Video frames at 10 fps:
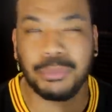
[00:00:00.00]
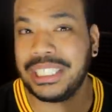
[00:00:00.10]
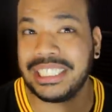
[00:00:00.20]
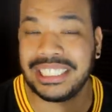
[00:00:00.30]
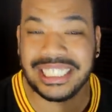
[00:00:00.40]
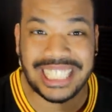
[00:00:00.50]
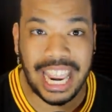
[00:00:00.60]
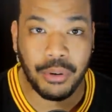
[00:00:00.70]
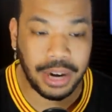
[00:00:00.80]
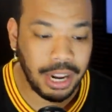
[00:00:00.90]
which is
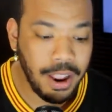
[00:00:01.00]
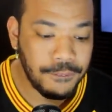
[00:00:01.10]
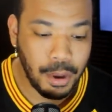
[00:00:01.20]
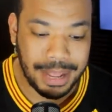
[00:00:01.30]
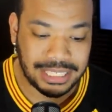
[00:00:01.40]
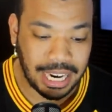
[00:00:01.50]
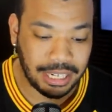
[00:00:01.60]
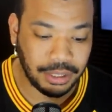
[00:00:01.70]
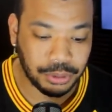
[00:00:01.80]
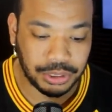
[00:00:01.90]
scary from a
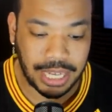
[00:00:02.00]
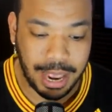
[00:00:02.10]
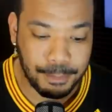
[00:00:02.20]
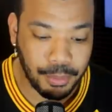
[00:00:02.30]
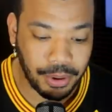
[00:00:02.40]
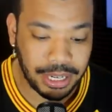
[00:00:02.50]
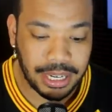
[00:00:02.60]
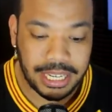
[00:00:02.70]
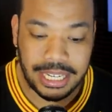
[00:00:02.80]
technical standpoint.